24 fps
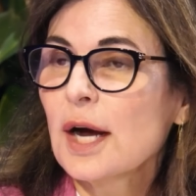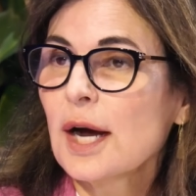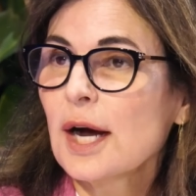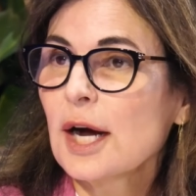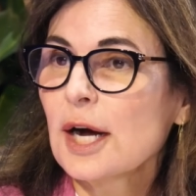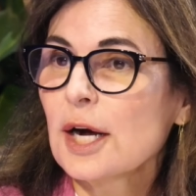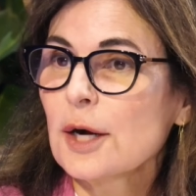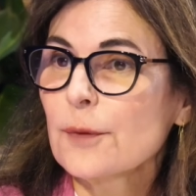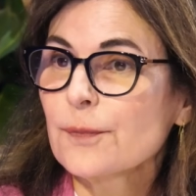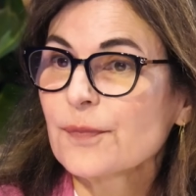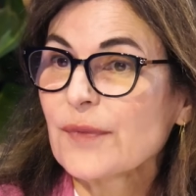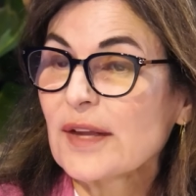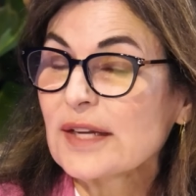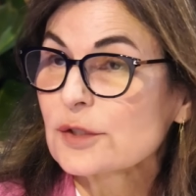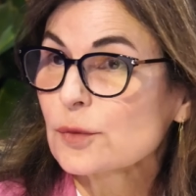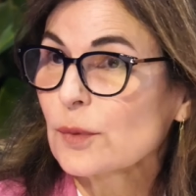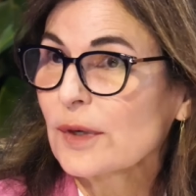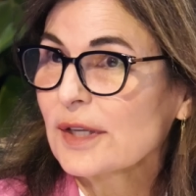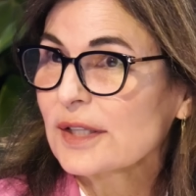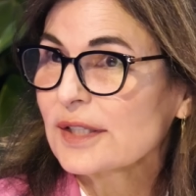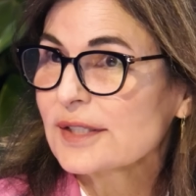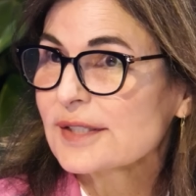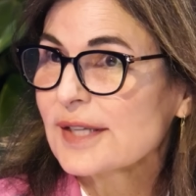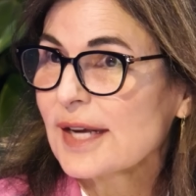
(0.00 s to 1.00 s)
um, as
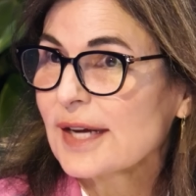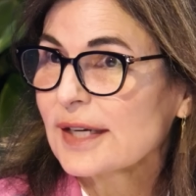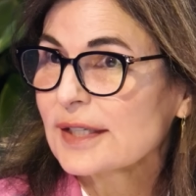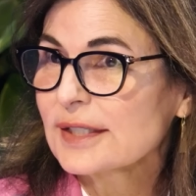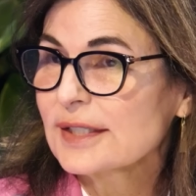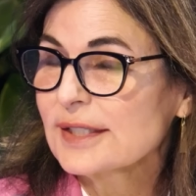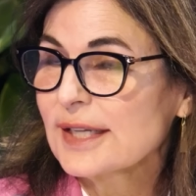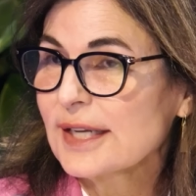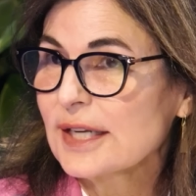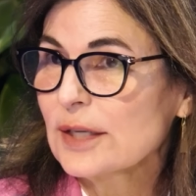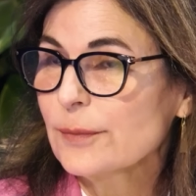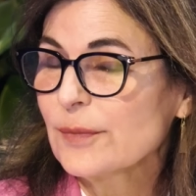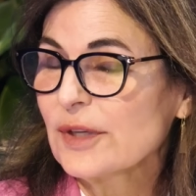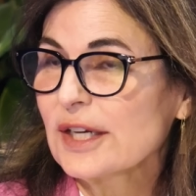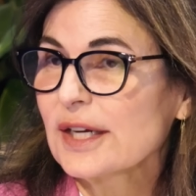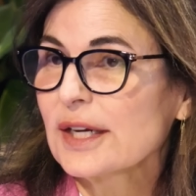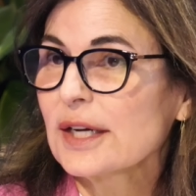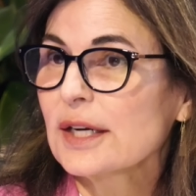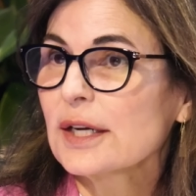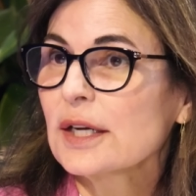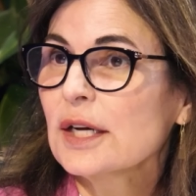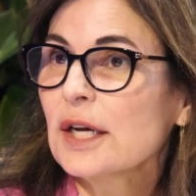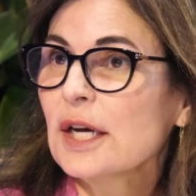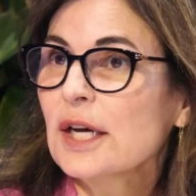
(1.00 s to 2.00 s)
well as
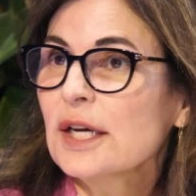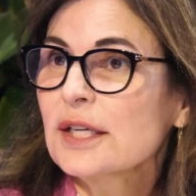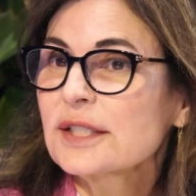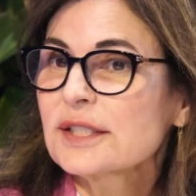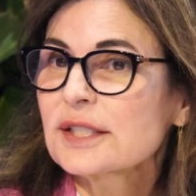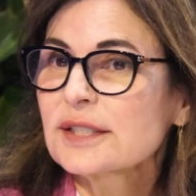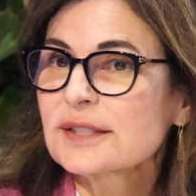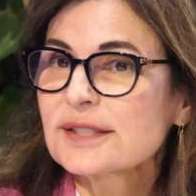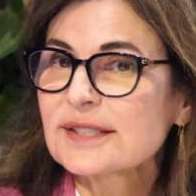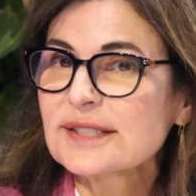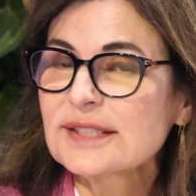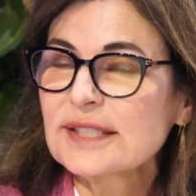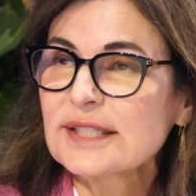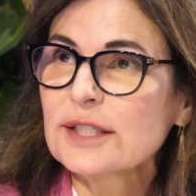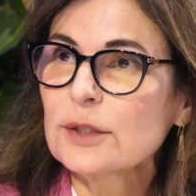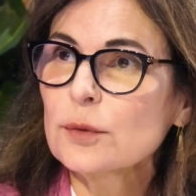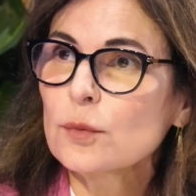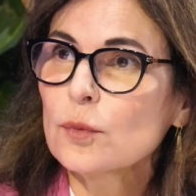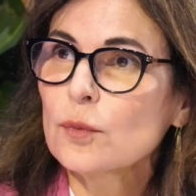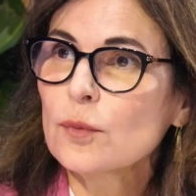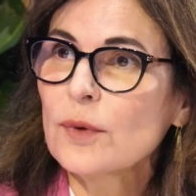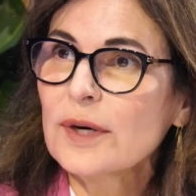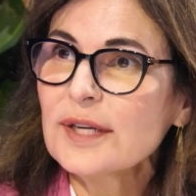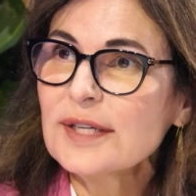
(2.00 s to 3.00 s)
academia, to see
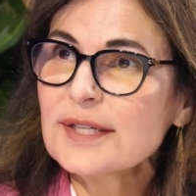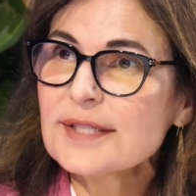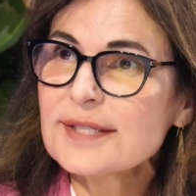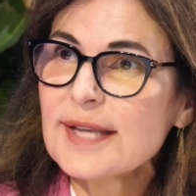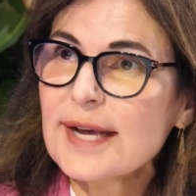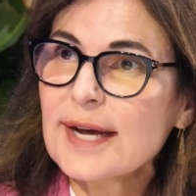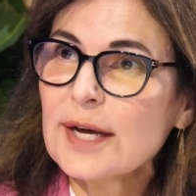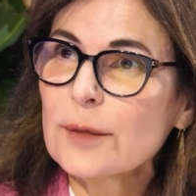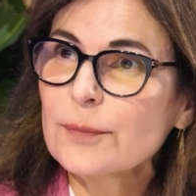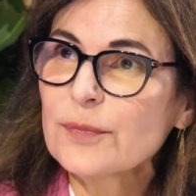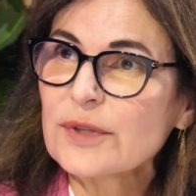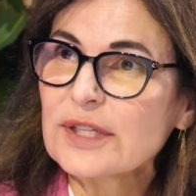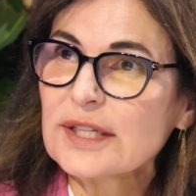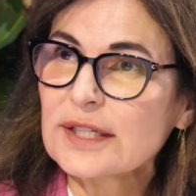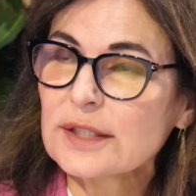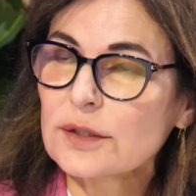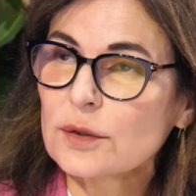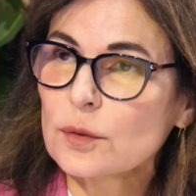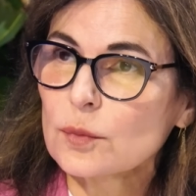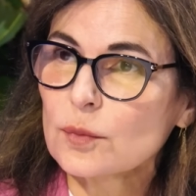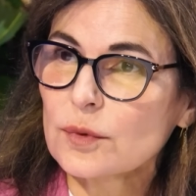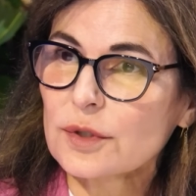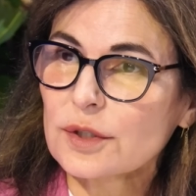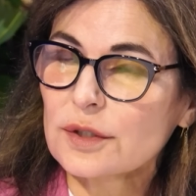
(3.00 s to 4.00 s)
what is happening
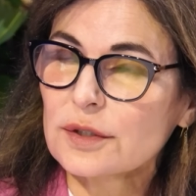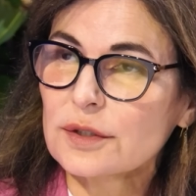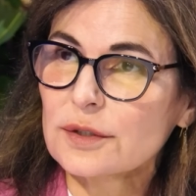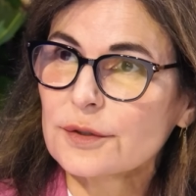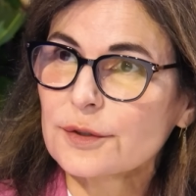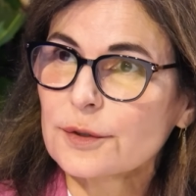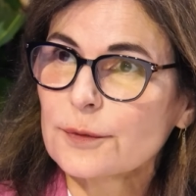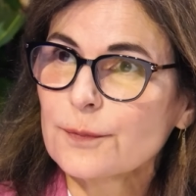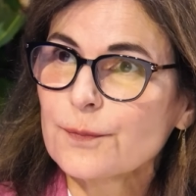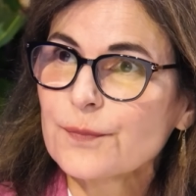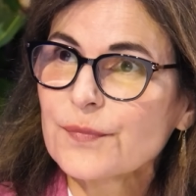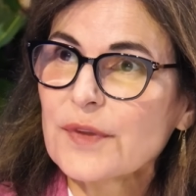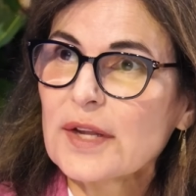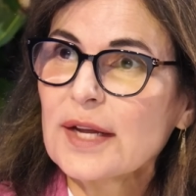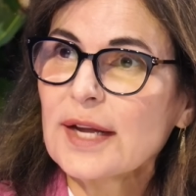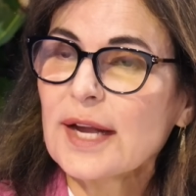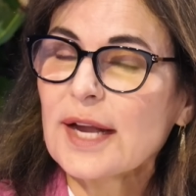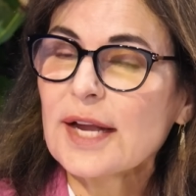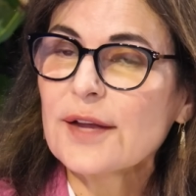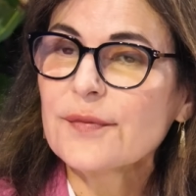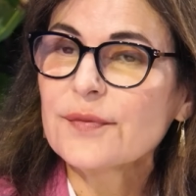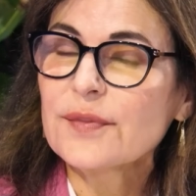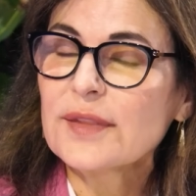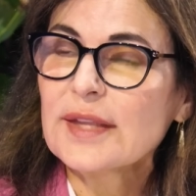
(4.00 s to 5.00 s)
in the world
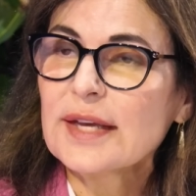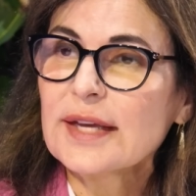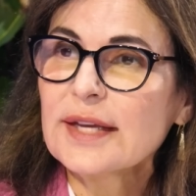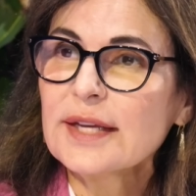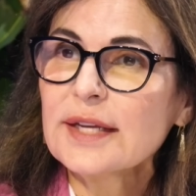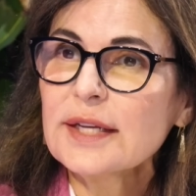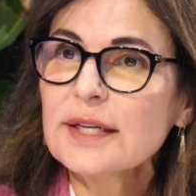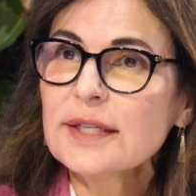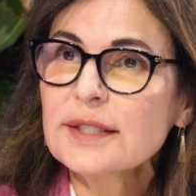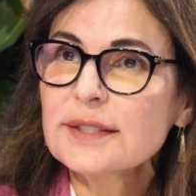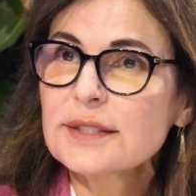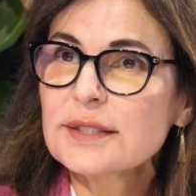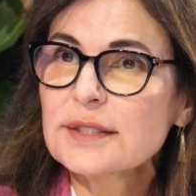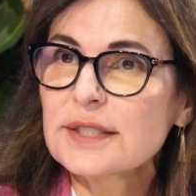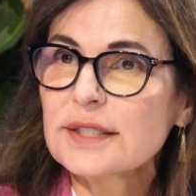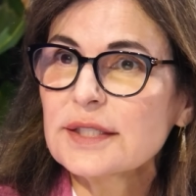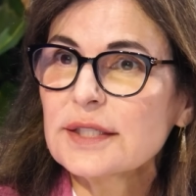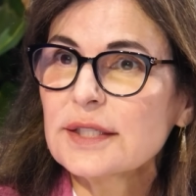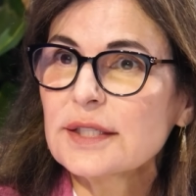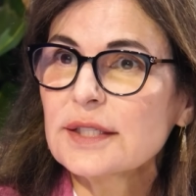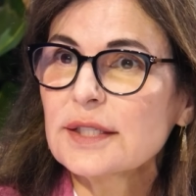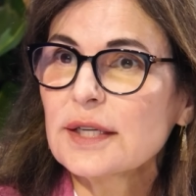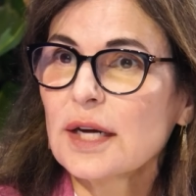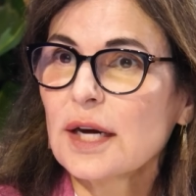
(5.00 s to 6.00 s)
and they
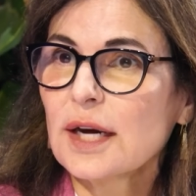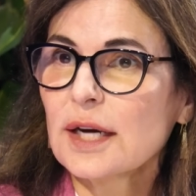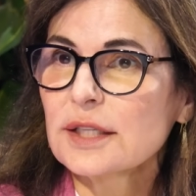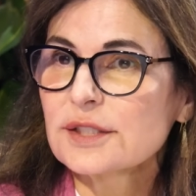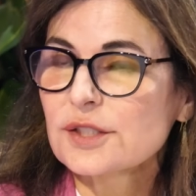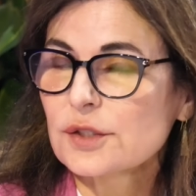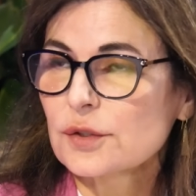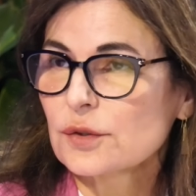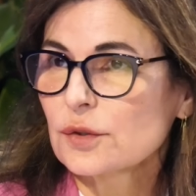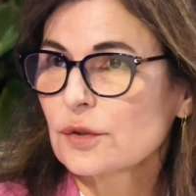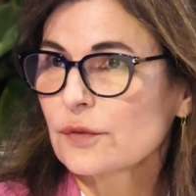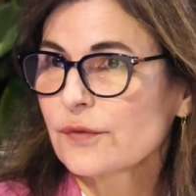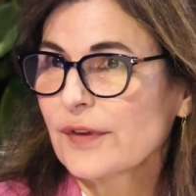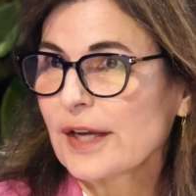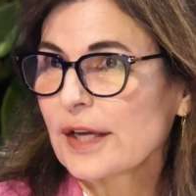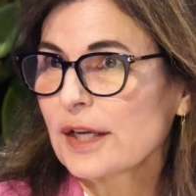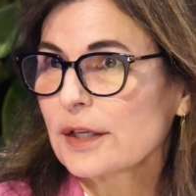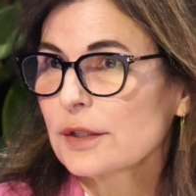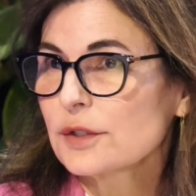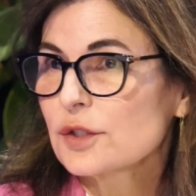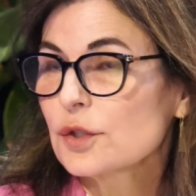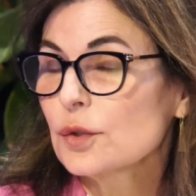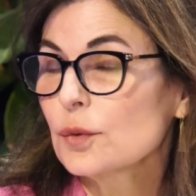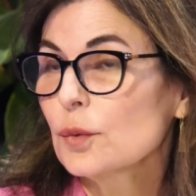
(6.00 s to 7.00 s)
did a
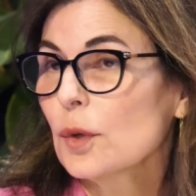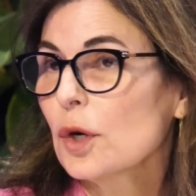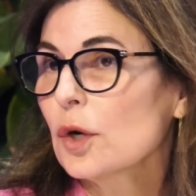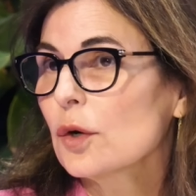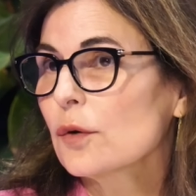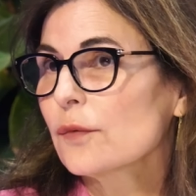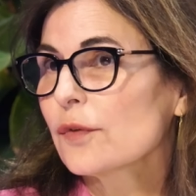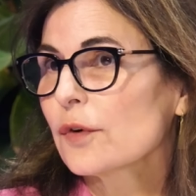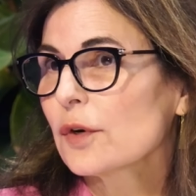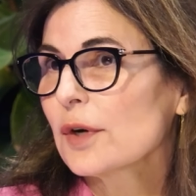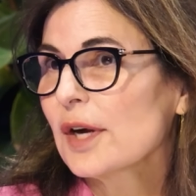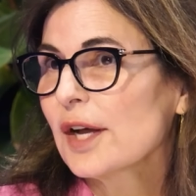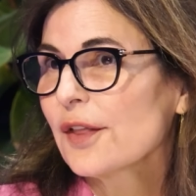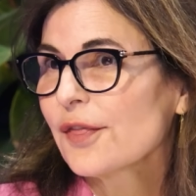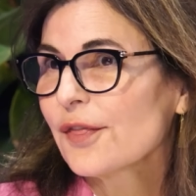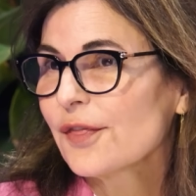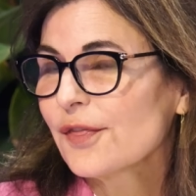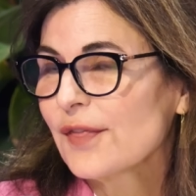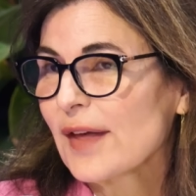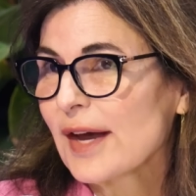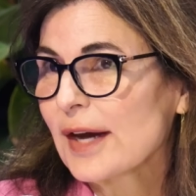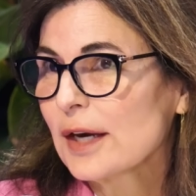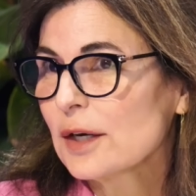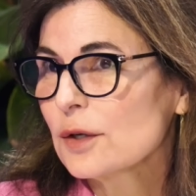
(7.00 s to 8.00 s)
survey to over a
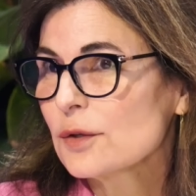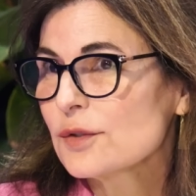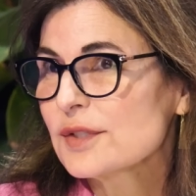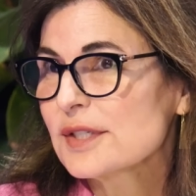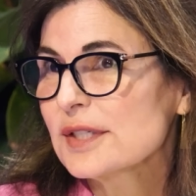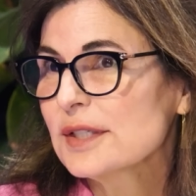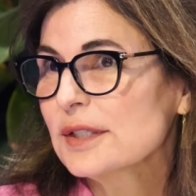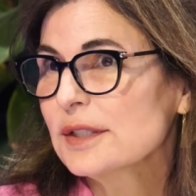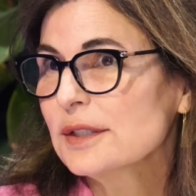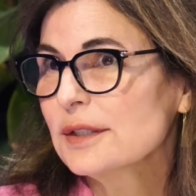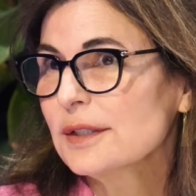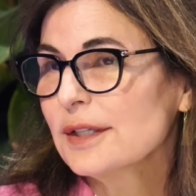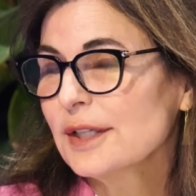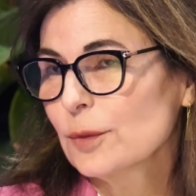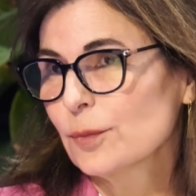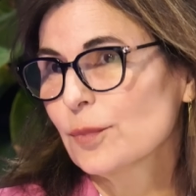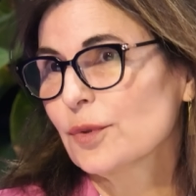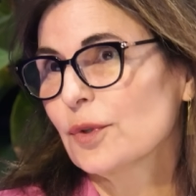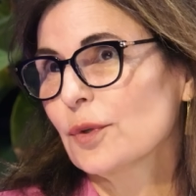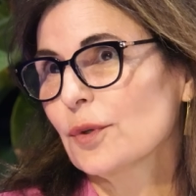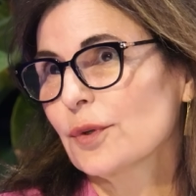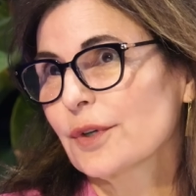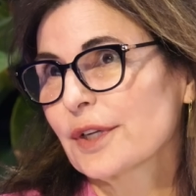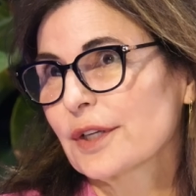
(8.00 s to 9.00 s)
thousand
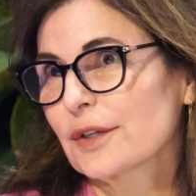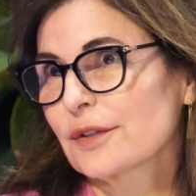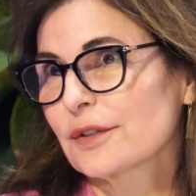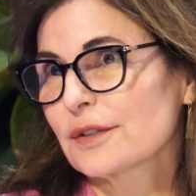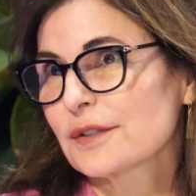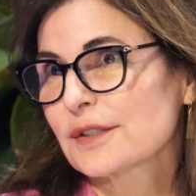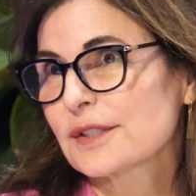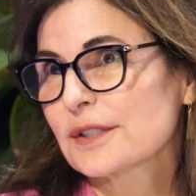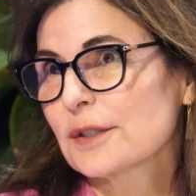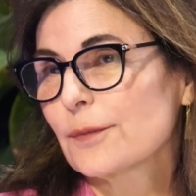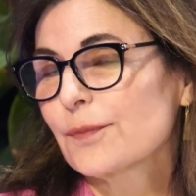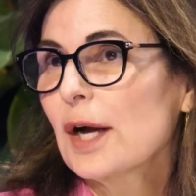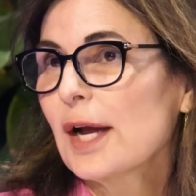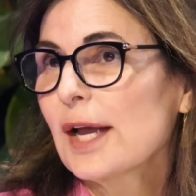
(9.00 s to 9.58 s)
employers